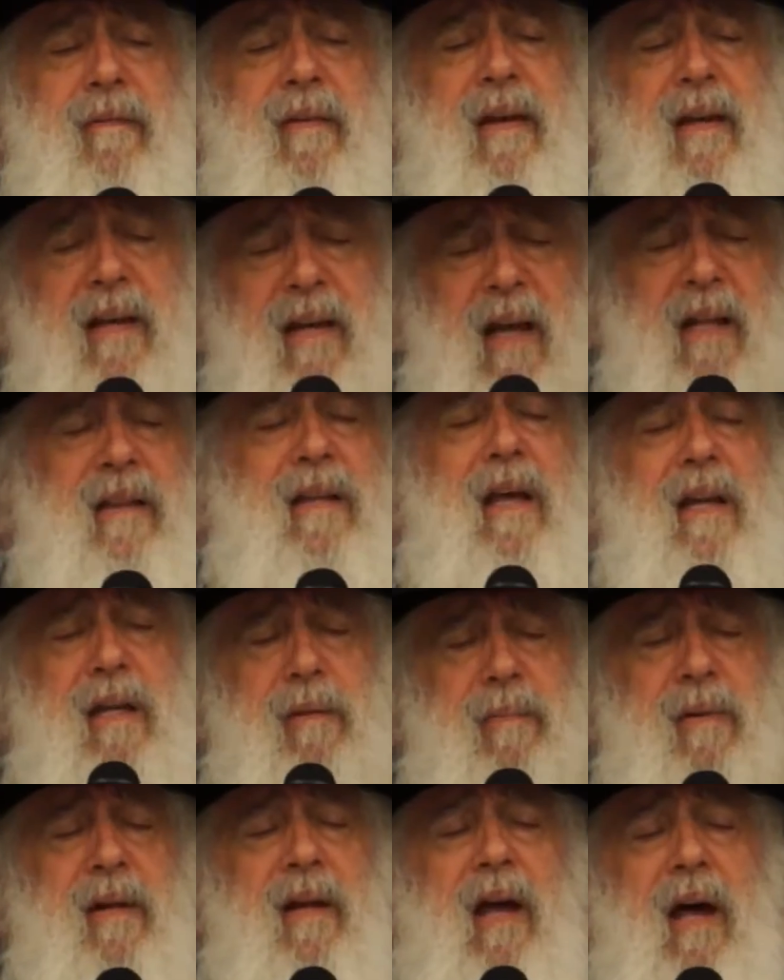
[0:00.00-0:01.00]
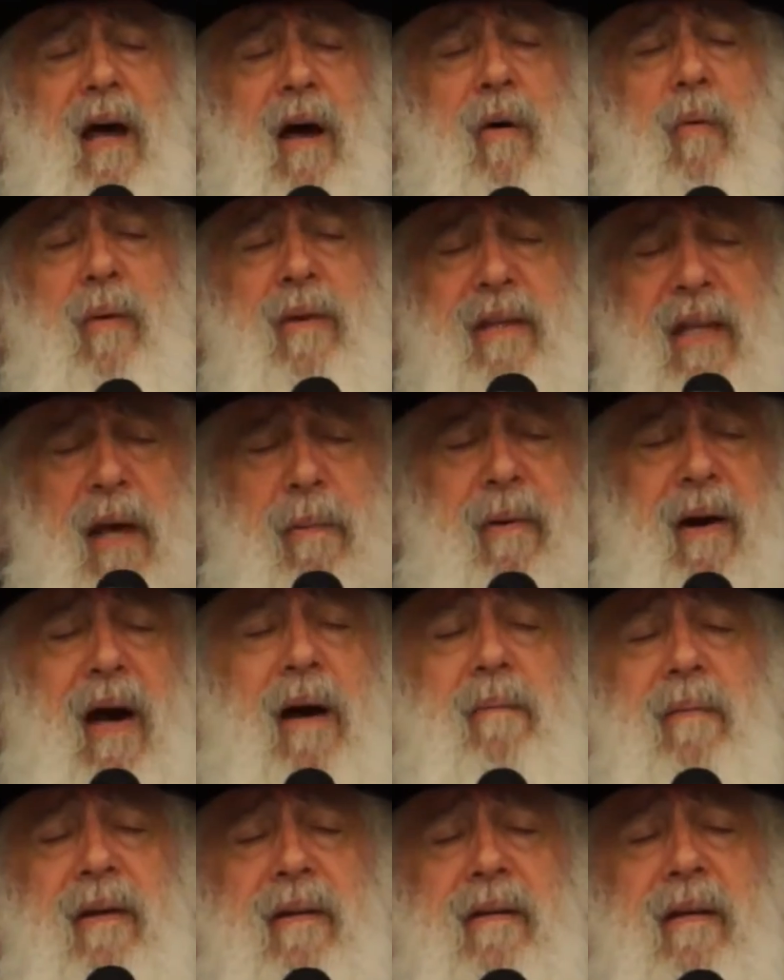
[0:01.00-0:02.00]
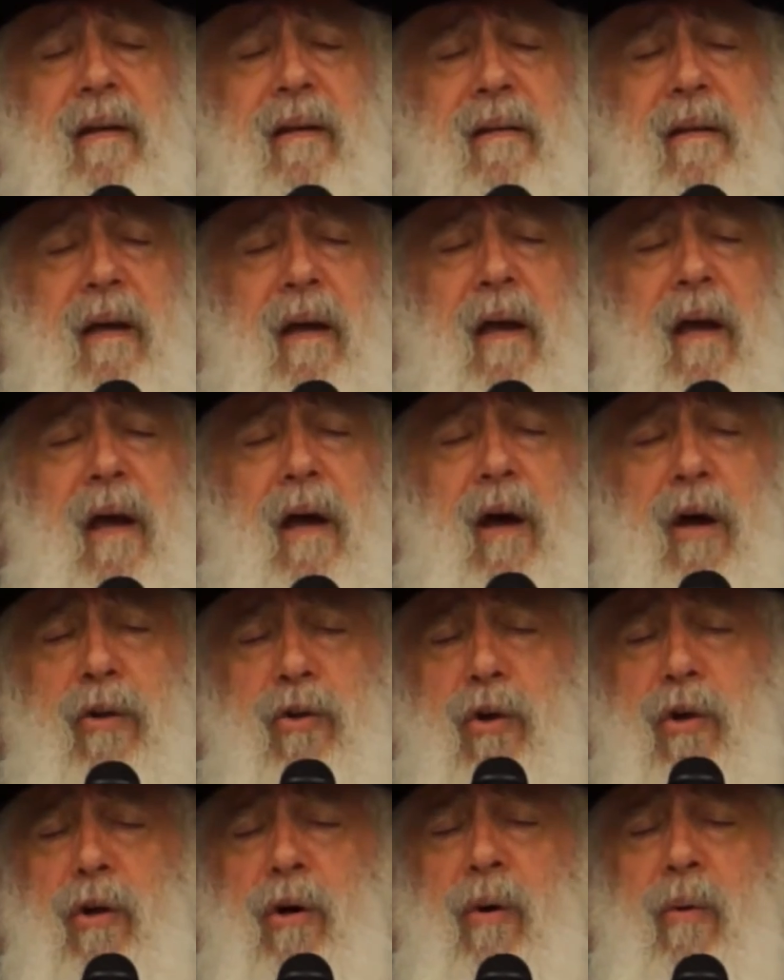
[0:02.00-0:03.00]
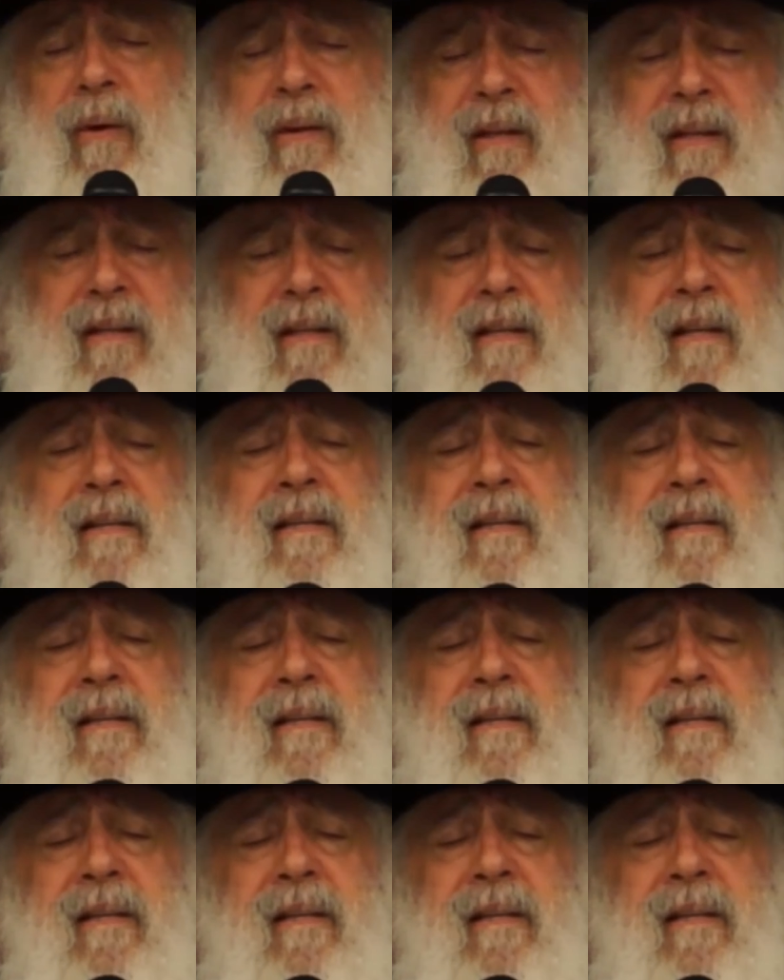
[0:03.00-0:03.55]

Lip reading: What Abraham did. And you know what it is, a